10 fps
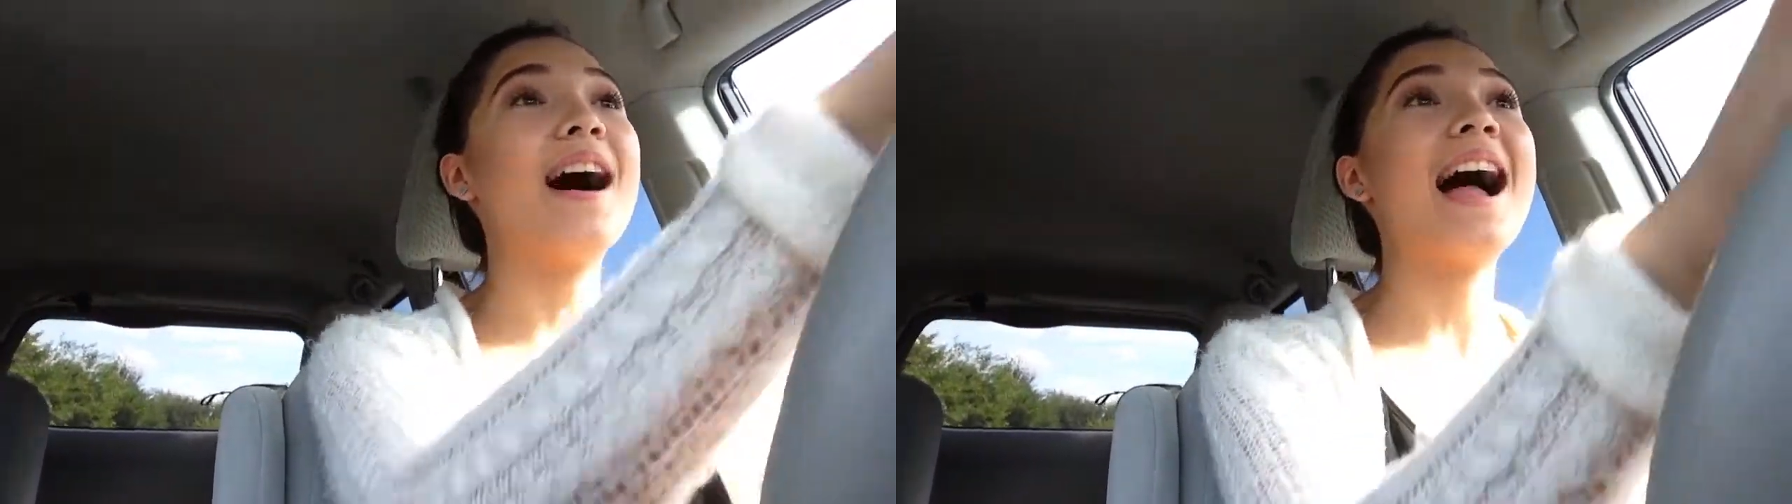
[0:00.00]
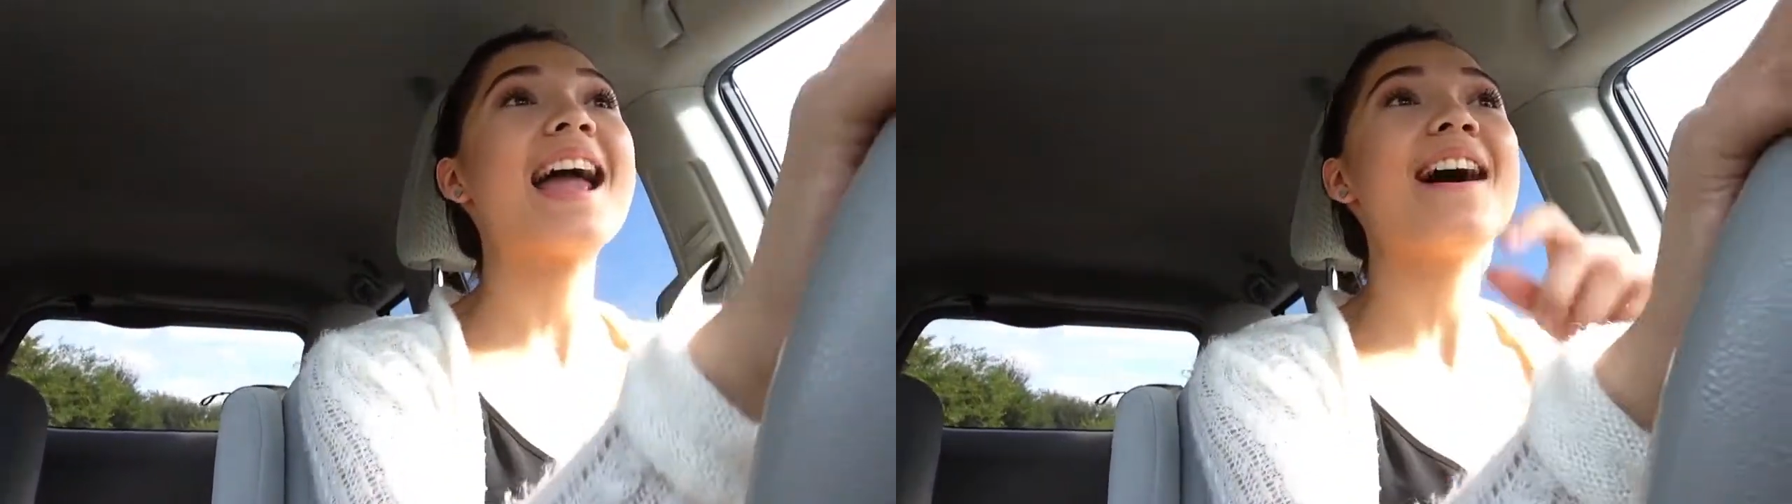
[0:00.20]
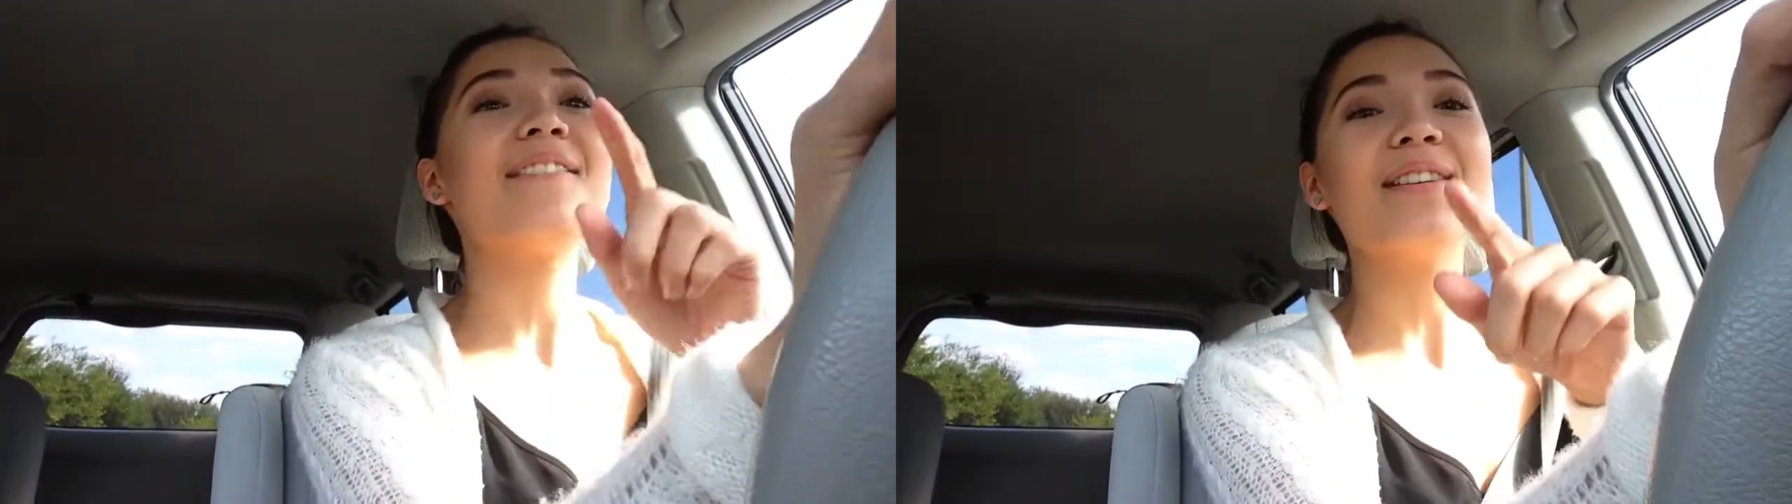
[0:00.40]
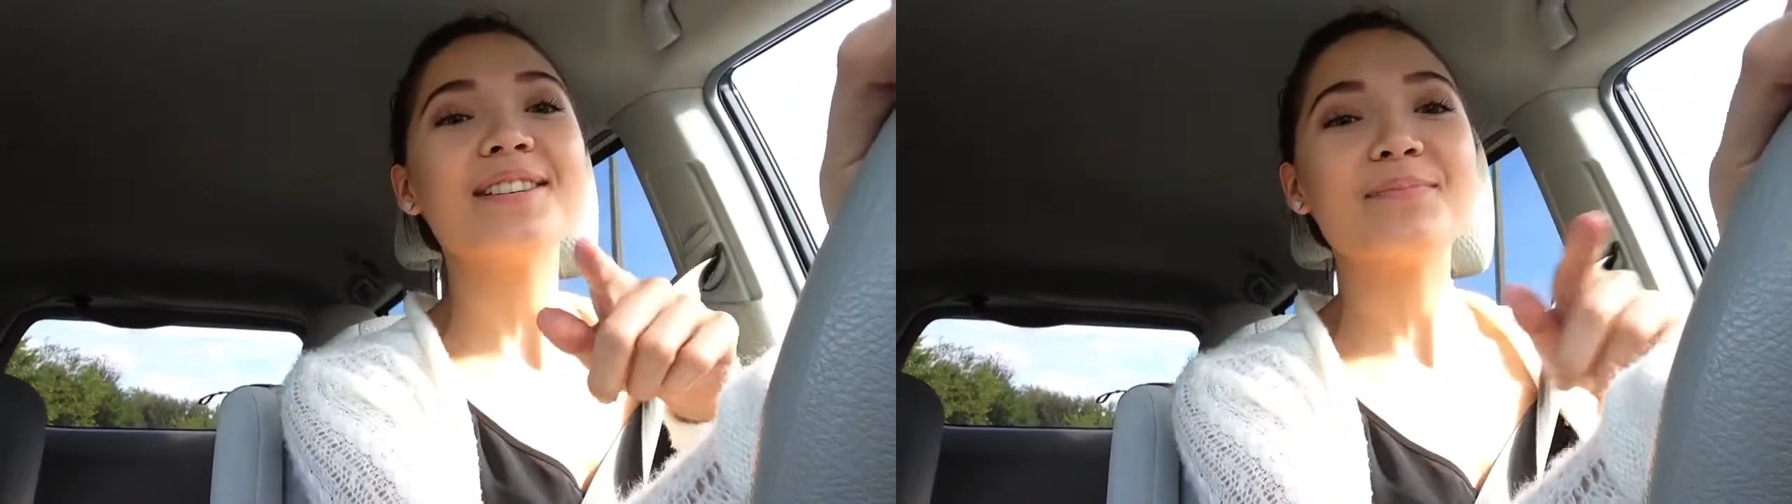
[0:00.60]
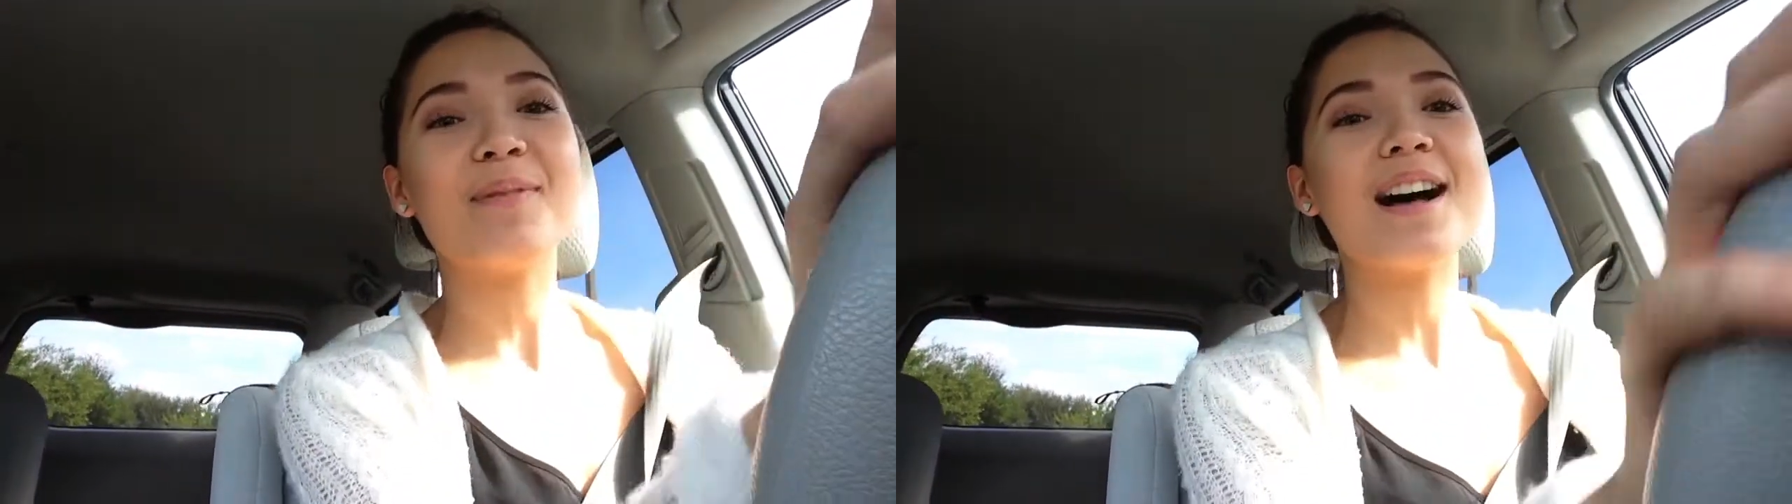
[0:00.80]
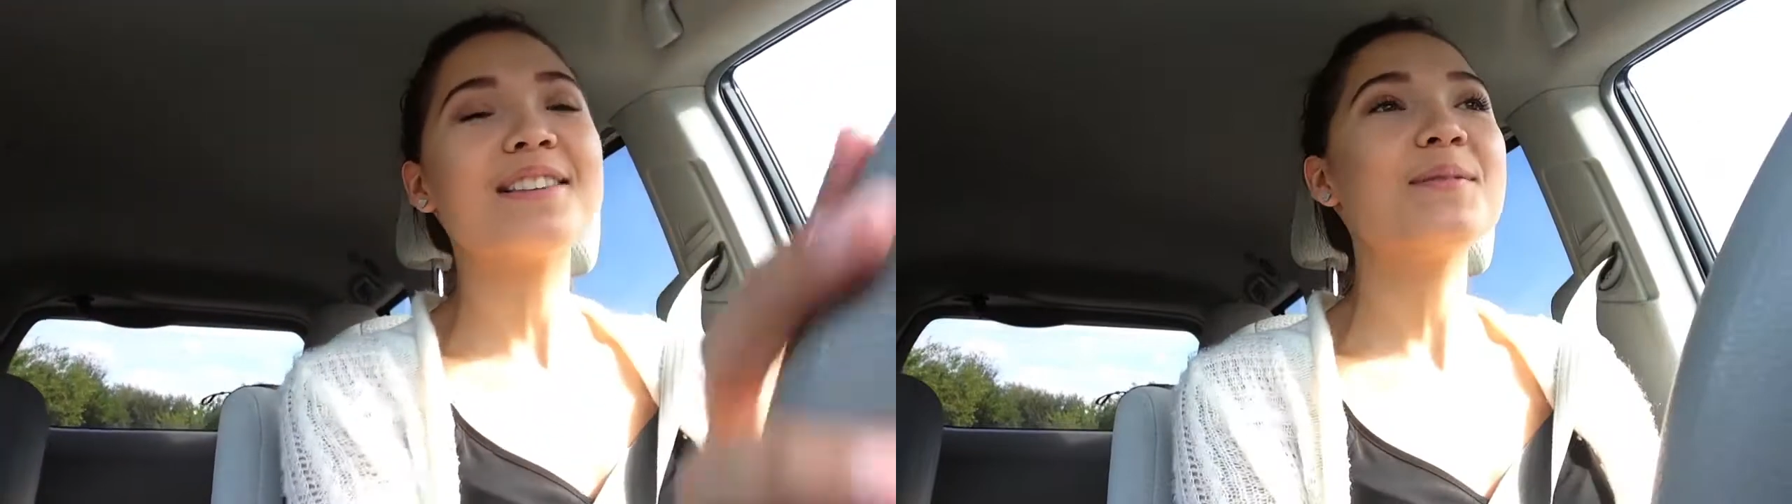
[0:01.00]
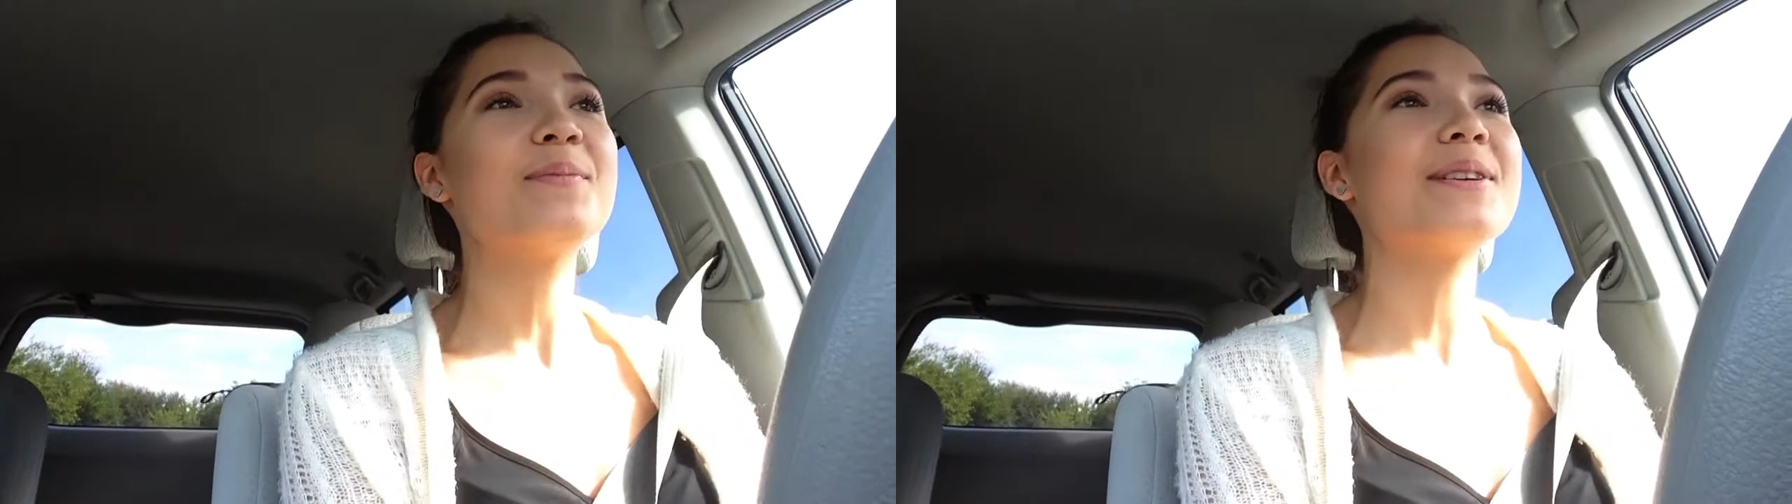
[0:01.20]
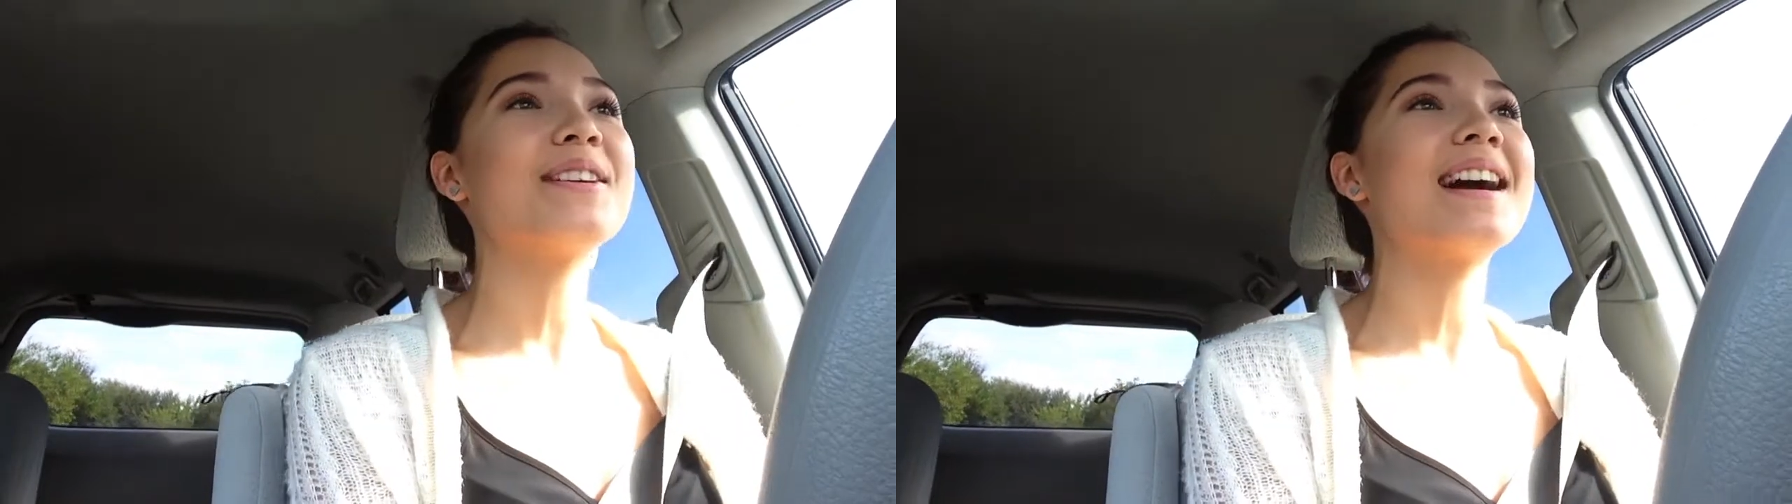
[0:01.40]
I have a spot to
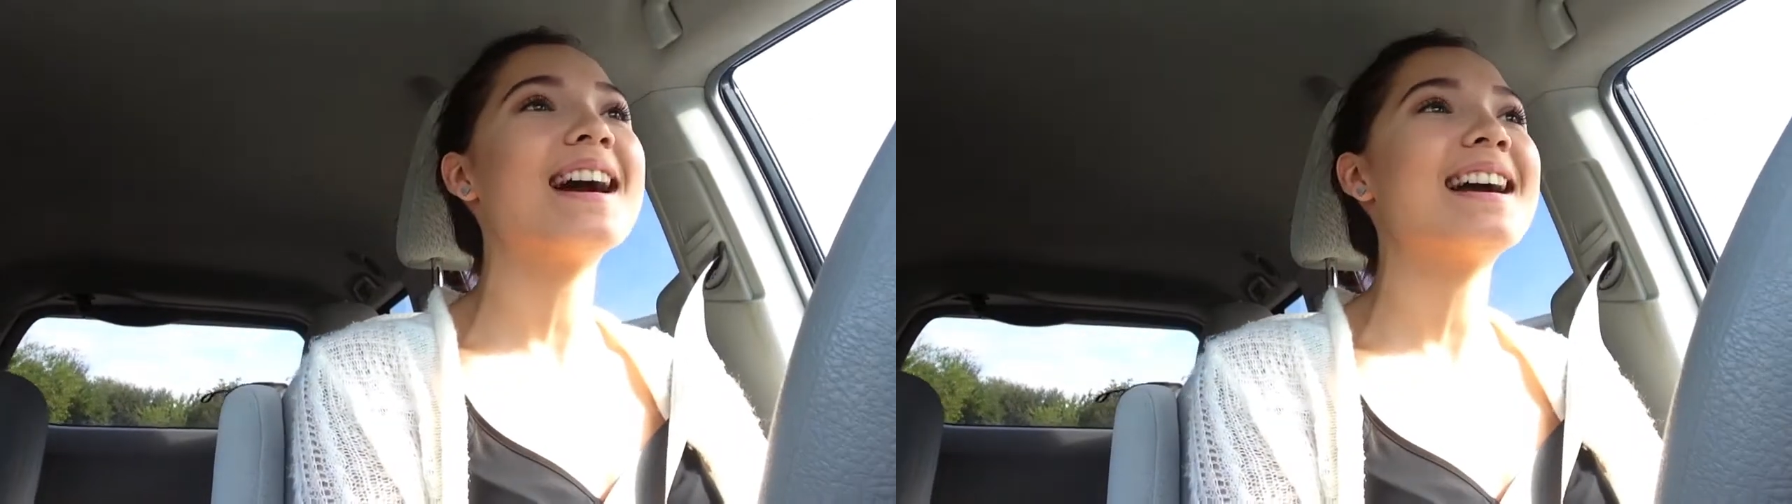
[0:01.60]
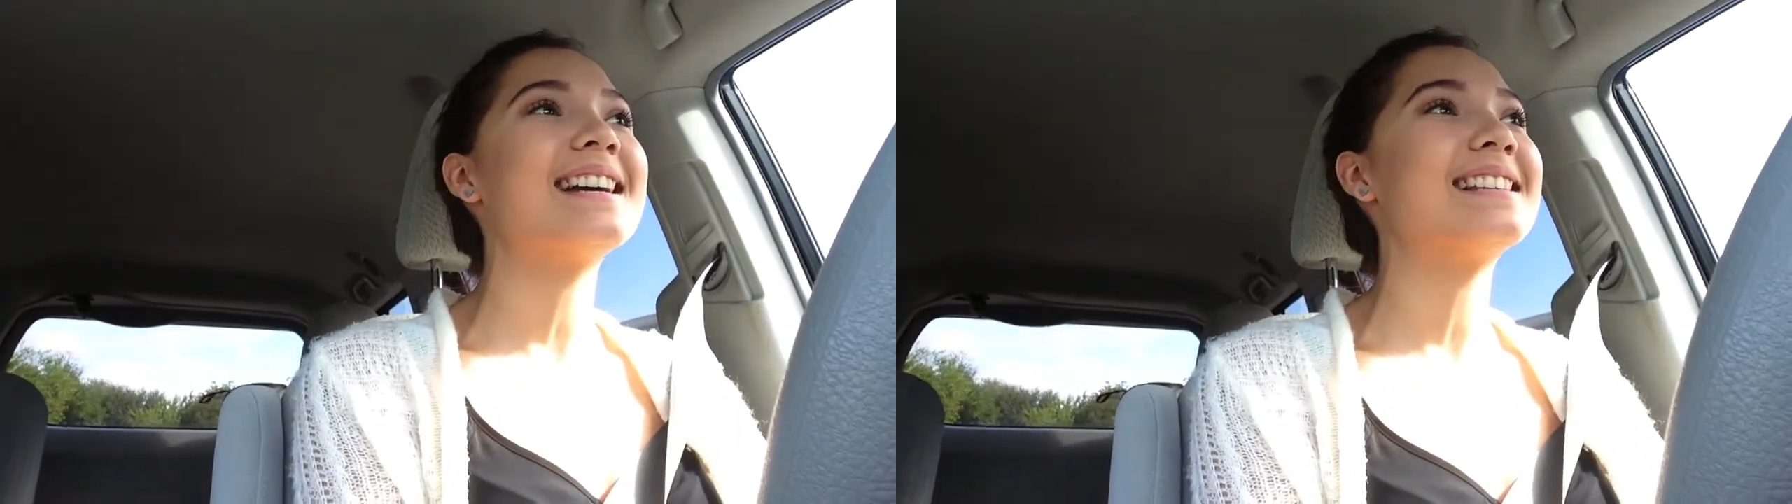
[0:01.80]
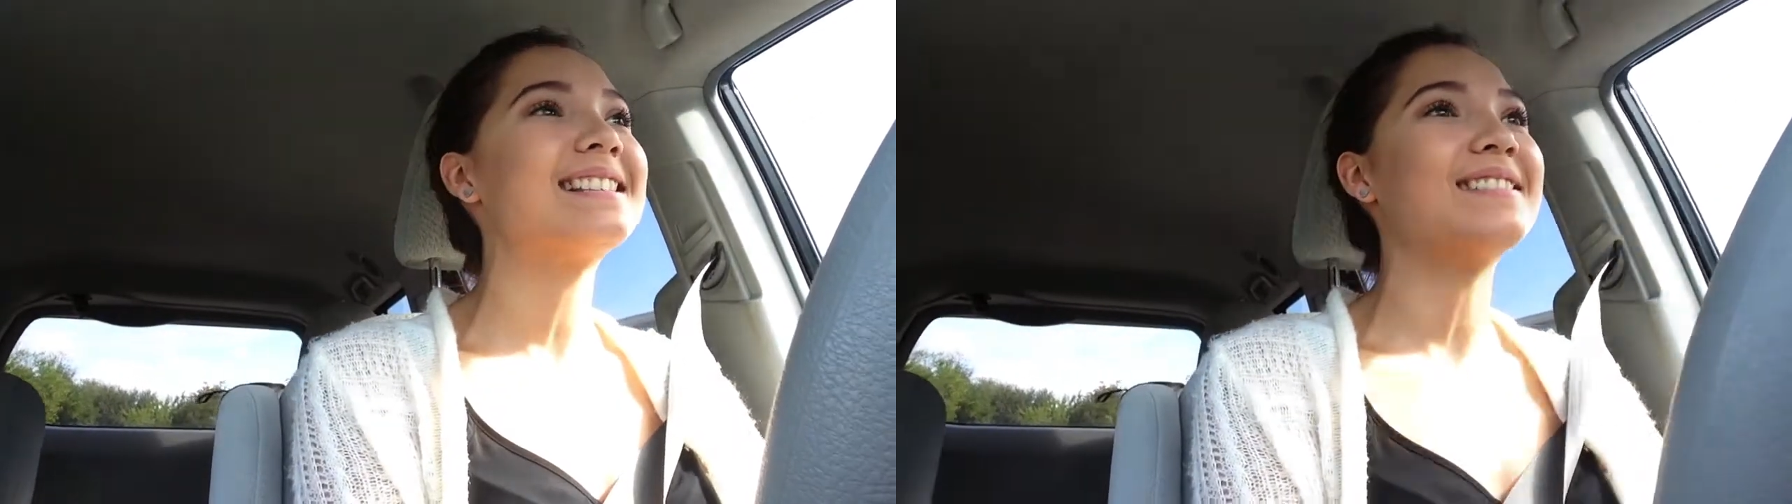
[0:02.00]
put you guys